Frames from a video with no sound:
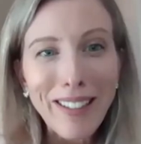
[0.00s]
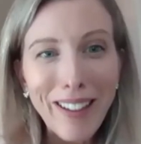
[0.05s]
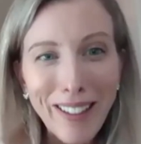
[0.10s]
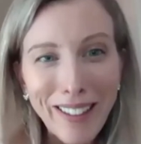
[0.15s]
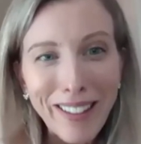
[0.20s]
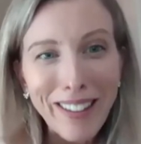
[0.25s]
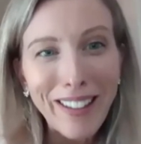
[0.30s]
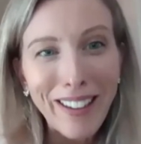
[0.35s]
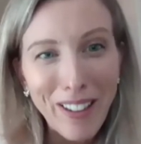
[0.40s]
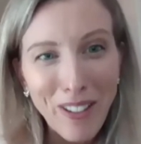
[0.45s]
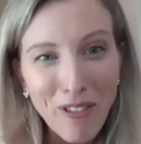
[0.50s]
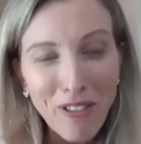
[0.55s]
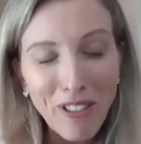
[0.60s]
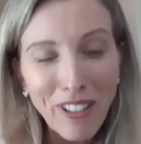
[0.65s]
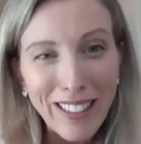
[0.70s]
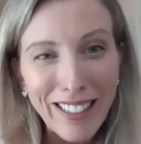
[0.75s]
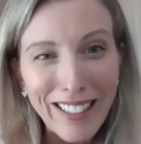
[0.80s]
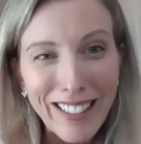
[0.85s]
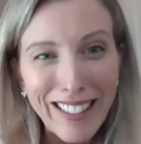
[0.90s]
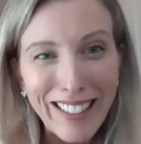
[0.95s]
nothing, for
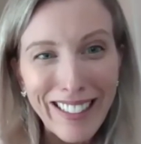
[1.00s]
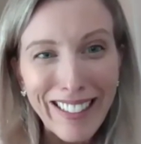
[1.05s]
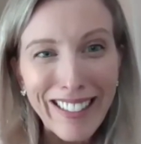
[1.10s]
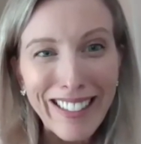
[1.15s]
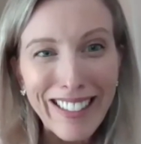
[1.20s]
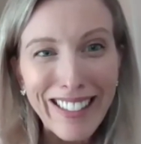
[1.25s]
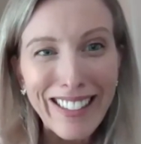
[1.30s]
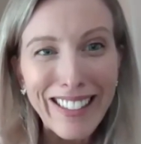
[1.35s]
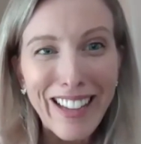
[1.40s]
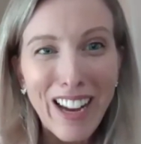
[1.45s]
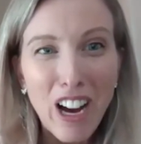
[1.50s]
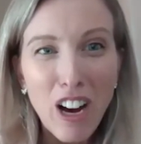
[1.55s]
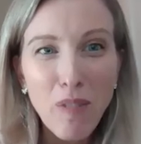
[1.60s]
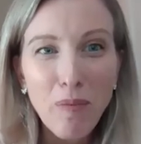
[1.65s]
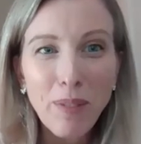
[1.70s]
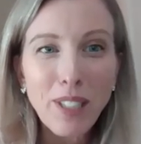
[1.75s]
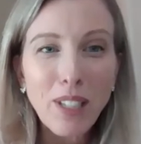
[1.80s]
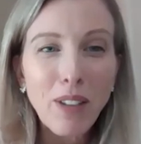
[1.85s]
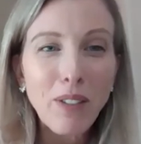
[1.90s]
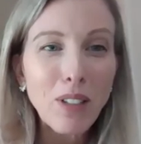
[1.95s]
instance,
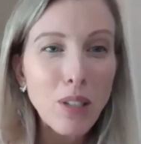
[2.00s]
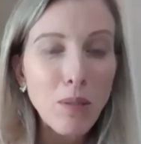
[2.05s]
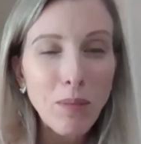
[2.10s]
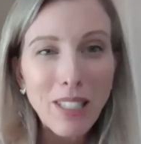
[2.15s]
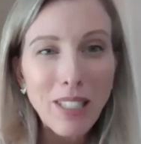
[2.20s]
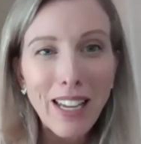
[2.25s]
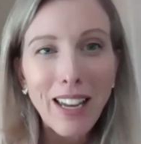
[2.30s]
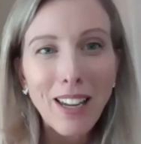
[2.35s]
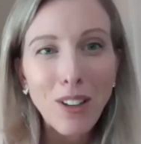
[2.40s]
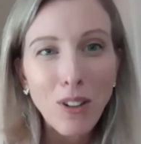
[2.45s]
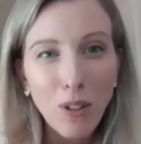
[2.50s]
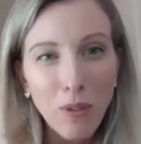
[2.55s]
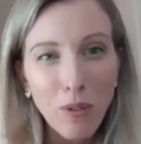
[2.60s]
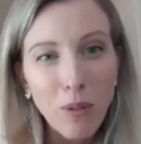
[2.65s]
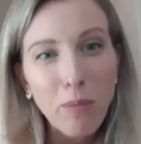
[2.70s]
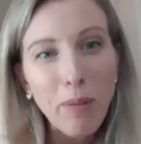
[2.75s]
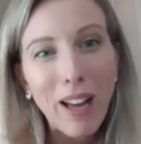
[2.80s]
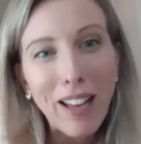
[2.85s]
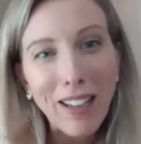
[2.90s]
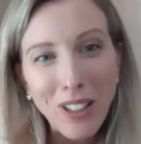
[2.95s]
so it should be taken off
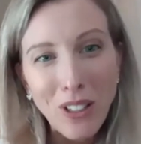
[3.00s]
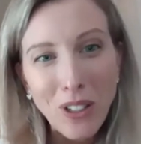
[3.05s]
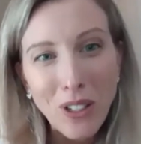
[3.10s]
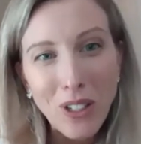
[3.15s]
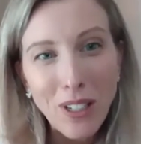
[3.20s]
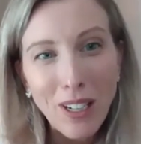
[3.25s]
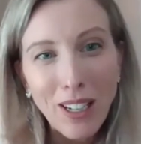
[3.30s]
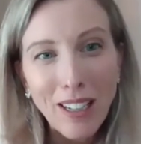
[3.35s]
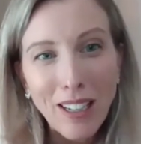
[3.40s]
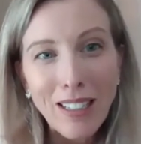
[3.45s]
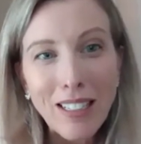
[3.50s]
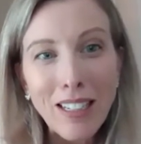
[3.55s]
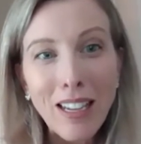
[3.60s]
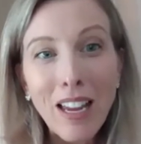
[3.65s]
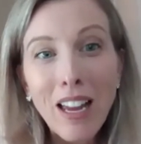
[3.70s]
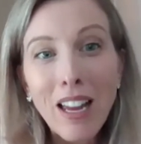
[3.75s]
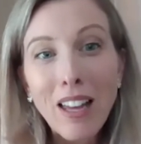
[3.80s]
the balance sheet,